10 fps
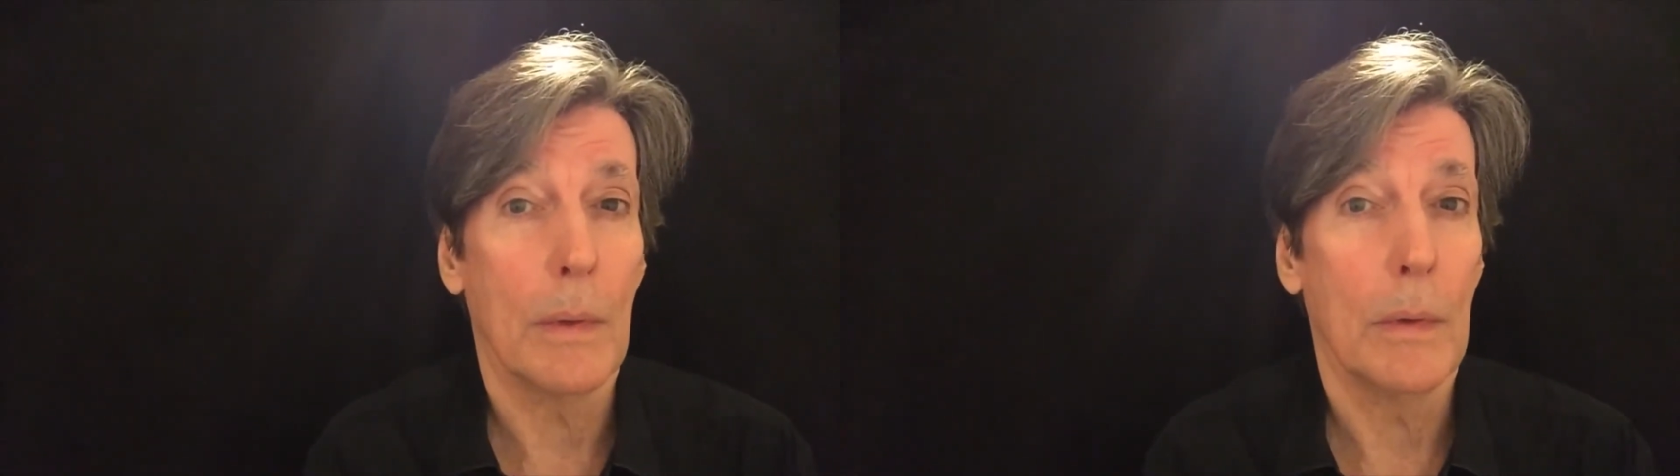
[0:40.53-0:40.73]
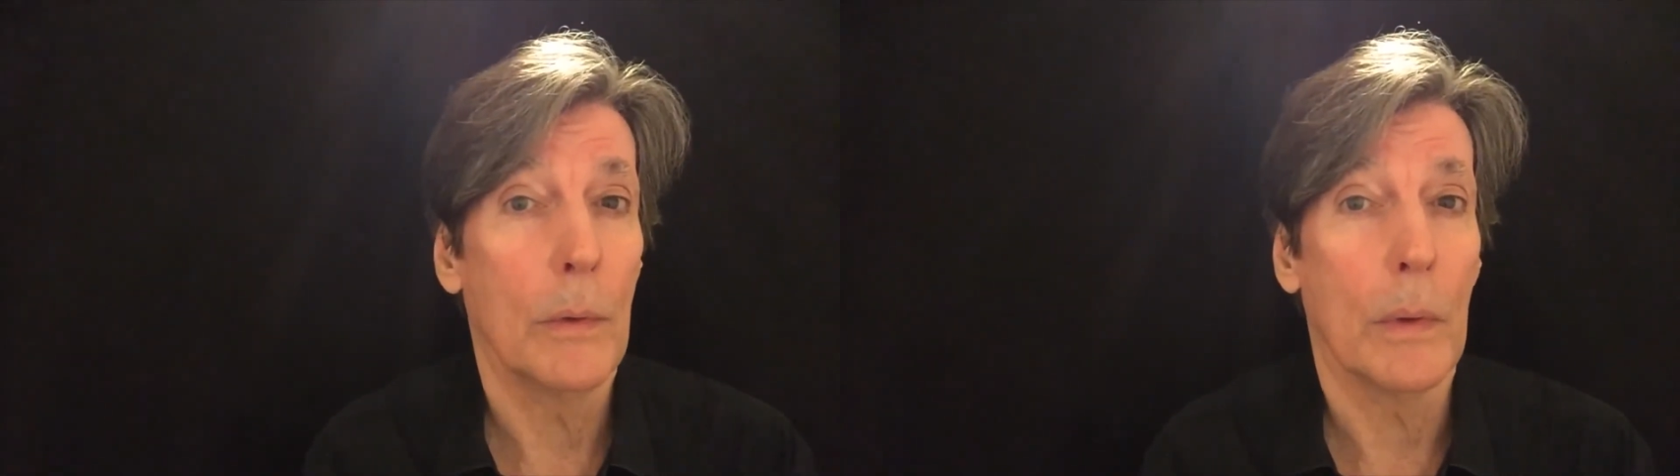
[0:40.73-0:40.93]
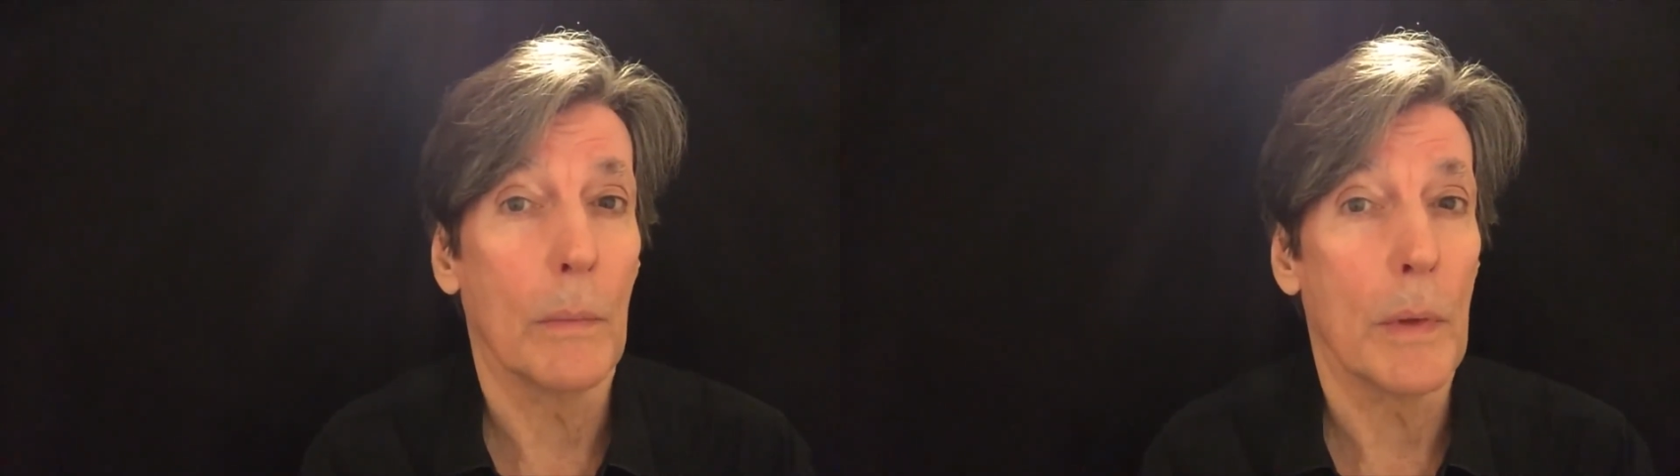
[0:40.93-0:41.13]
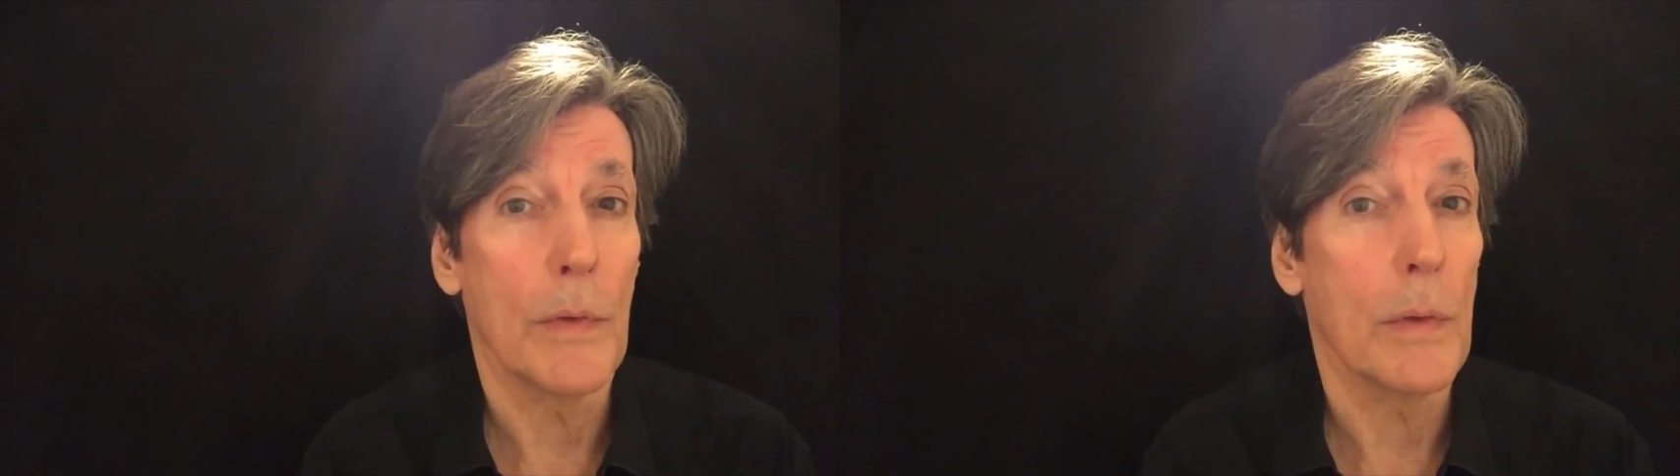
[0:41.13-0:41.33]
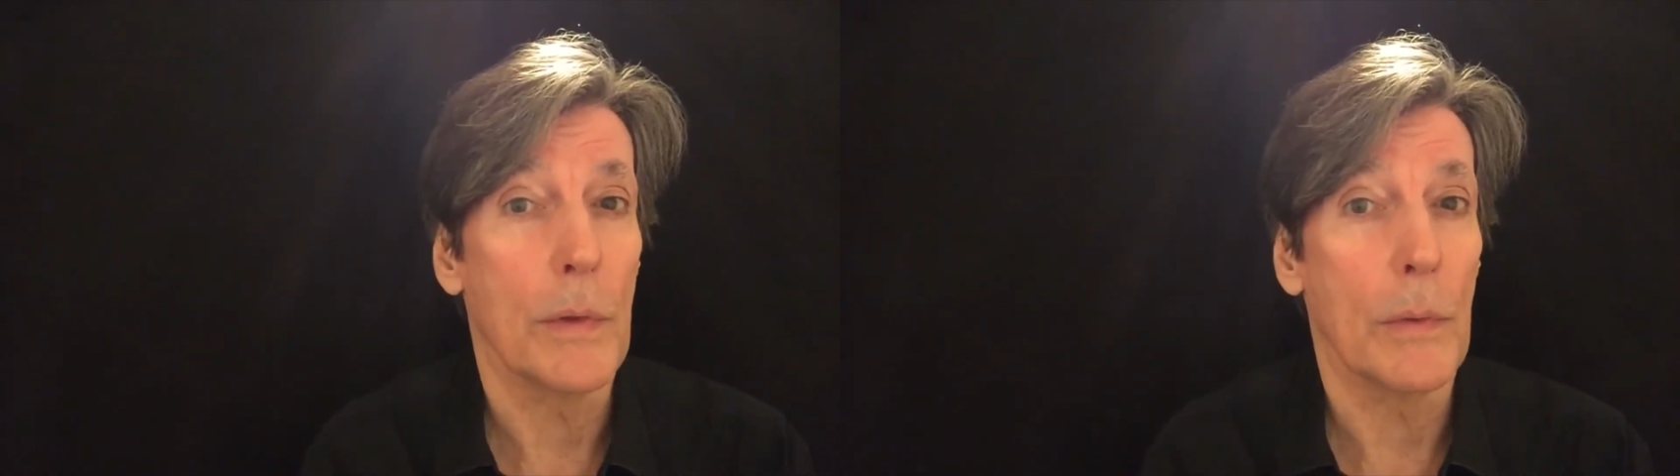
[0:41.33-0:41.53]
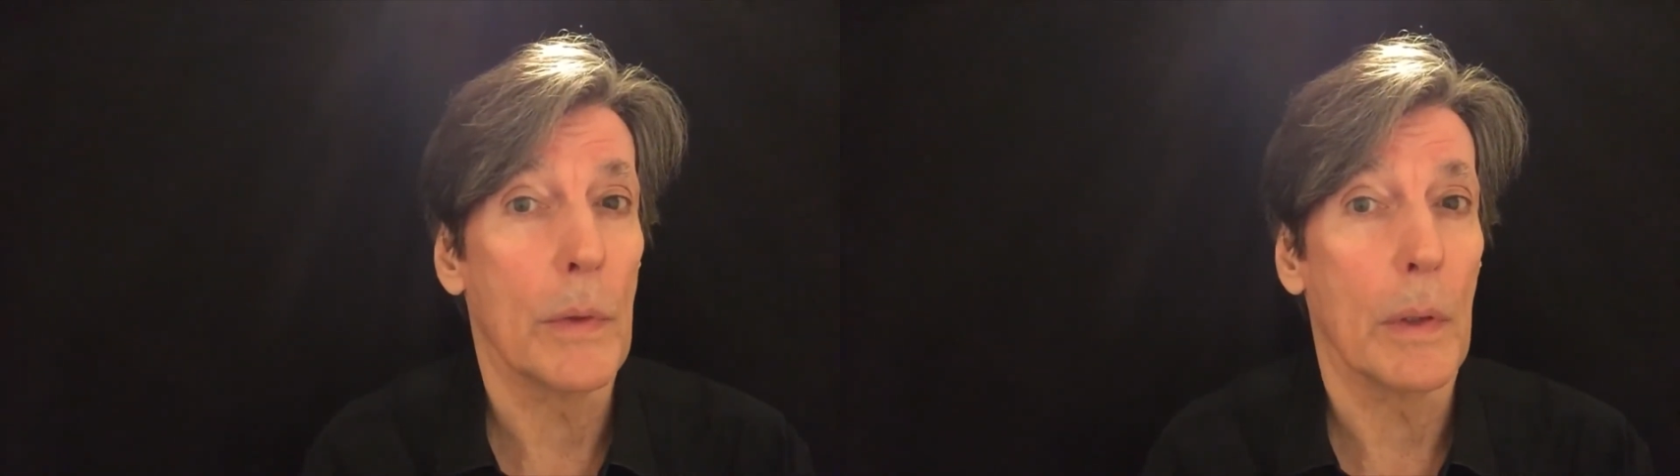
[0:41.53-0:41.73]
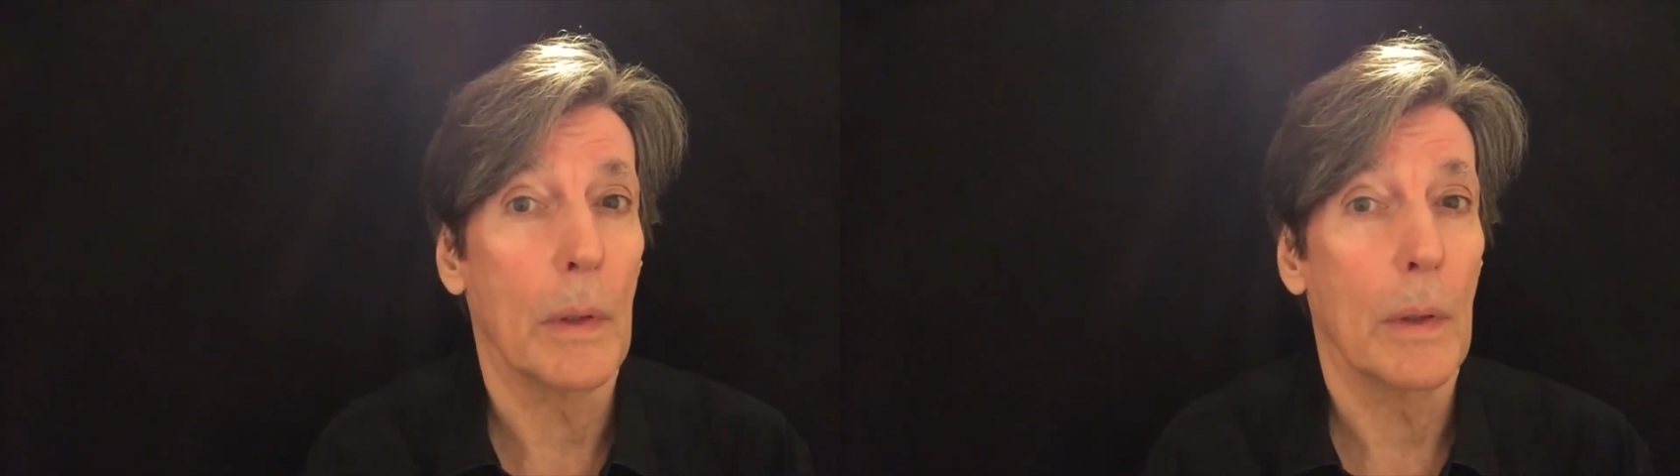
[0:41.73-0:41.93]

doing one's duty.